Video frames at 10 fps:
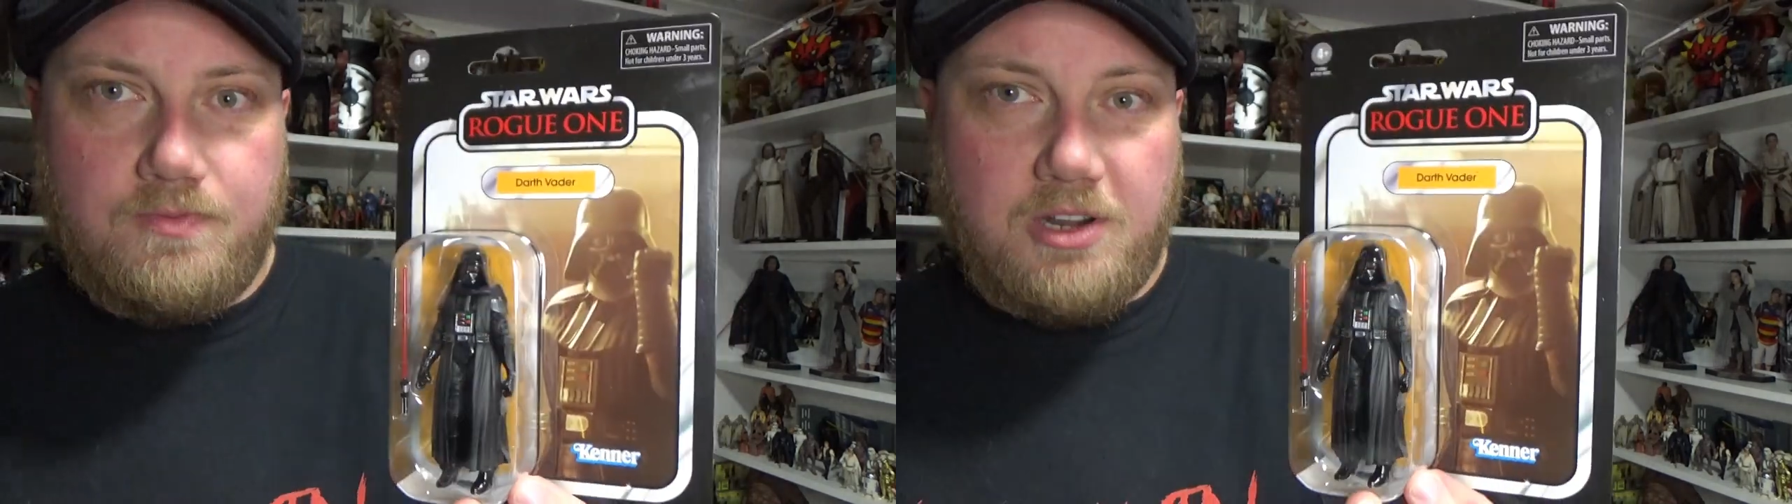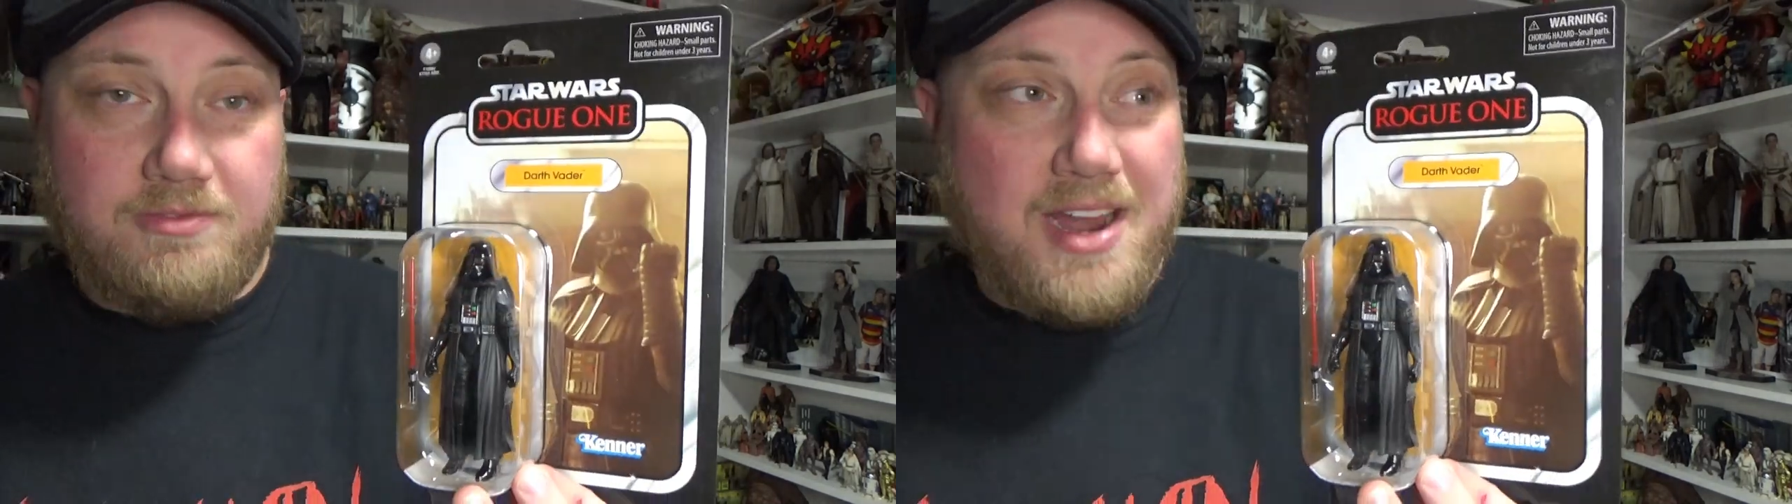
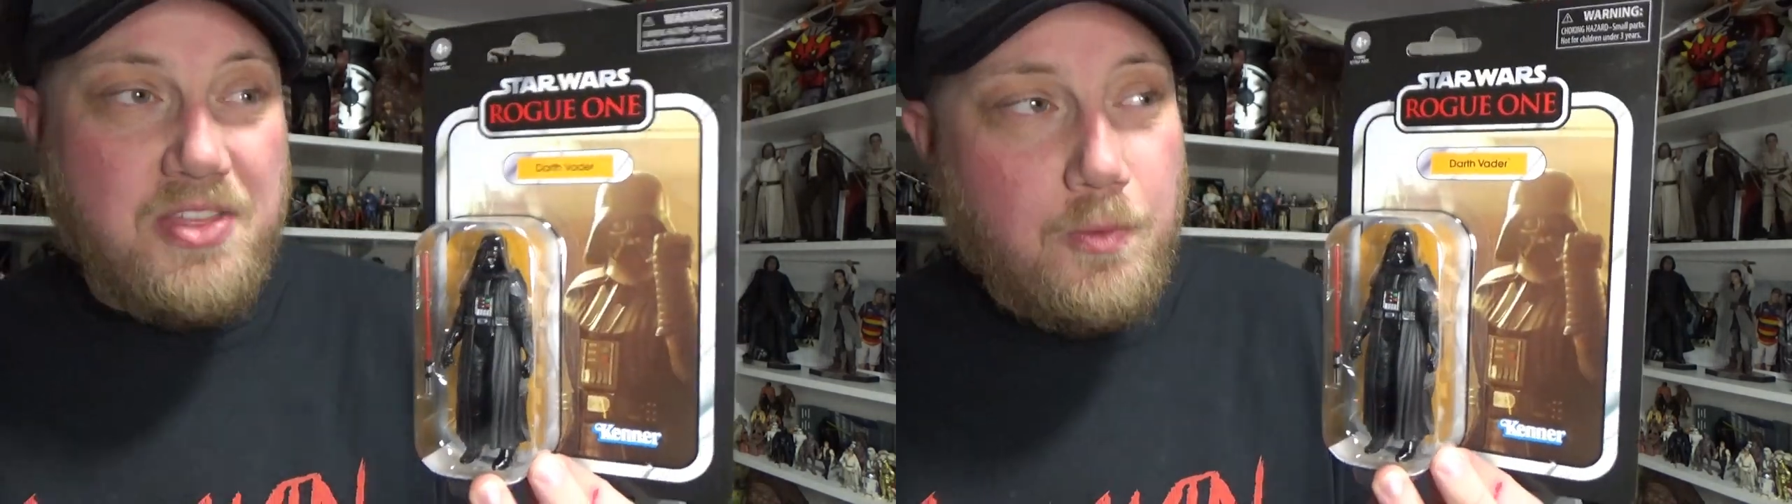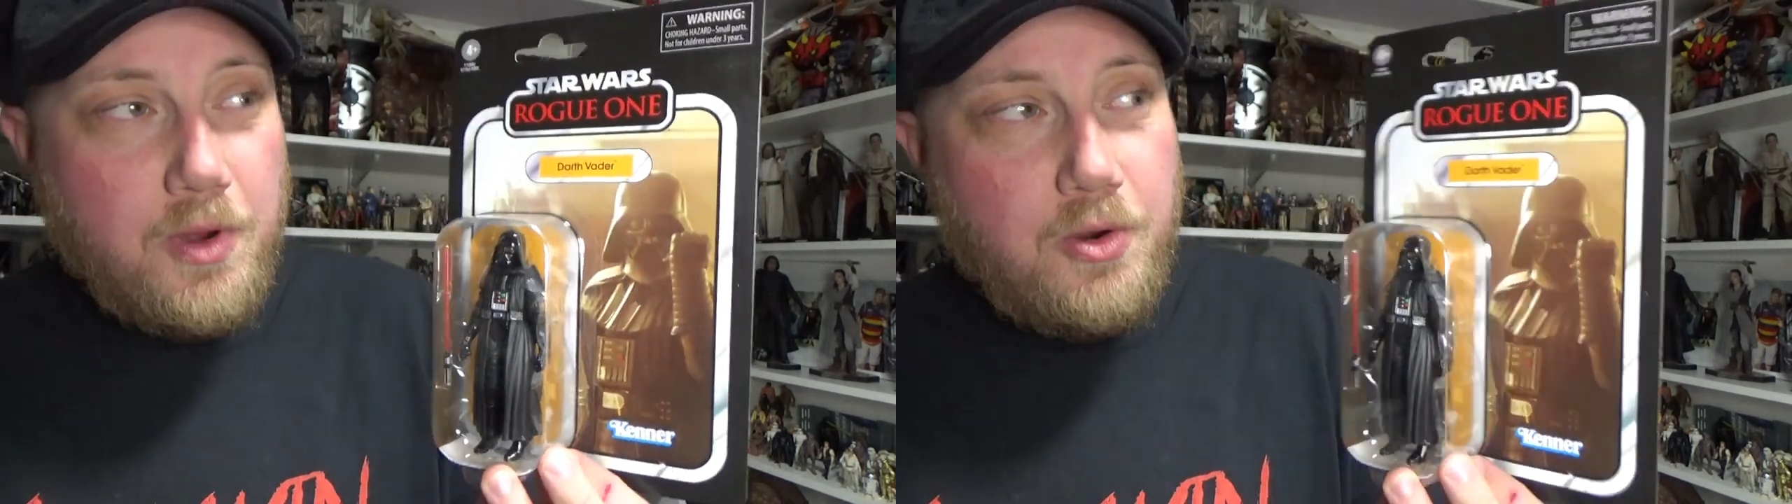around
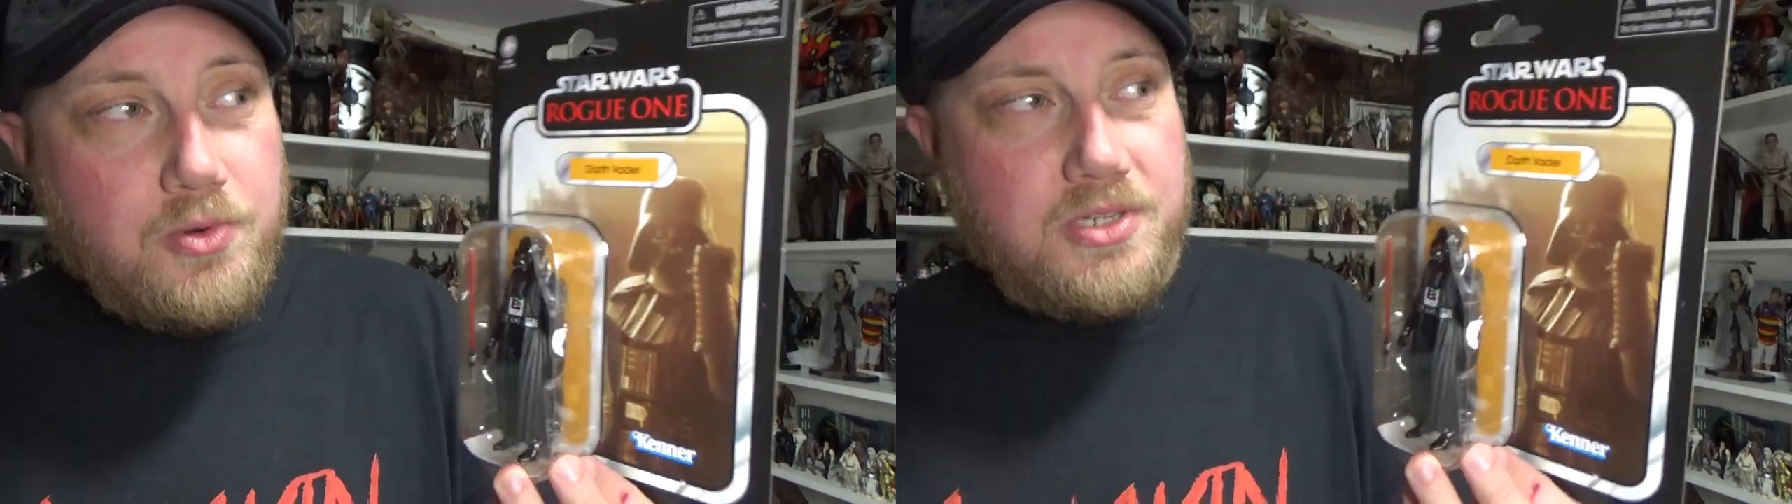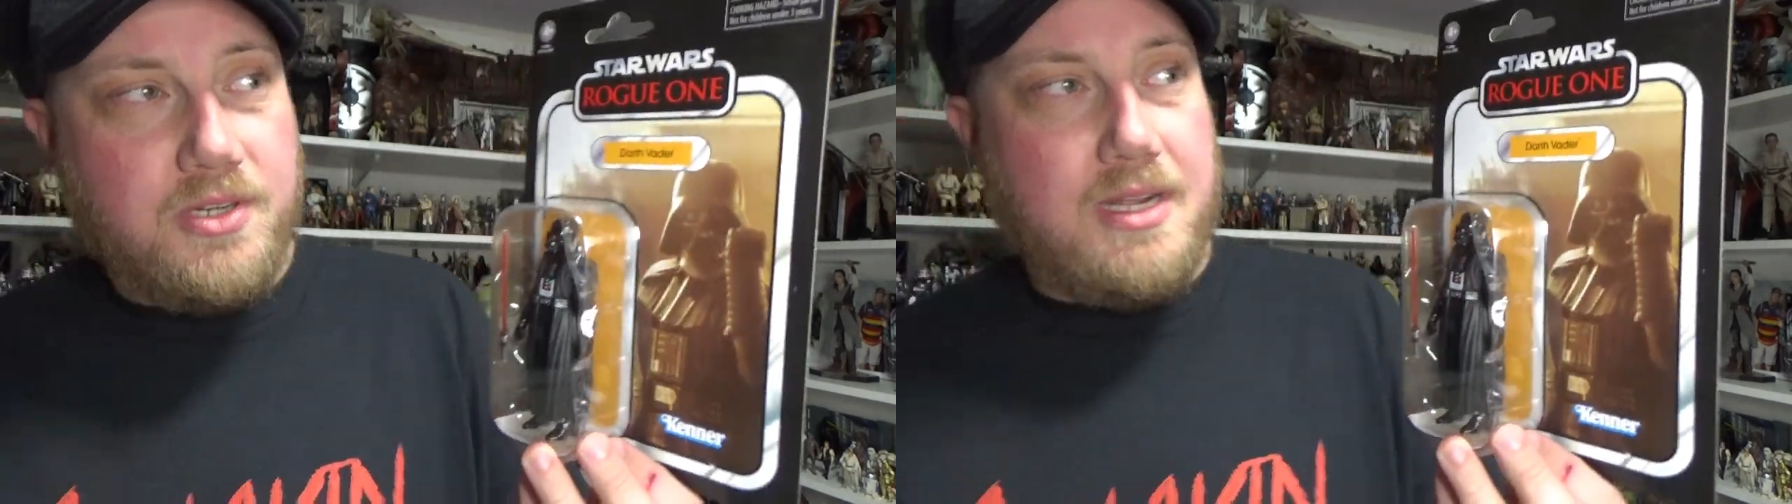the world.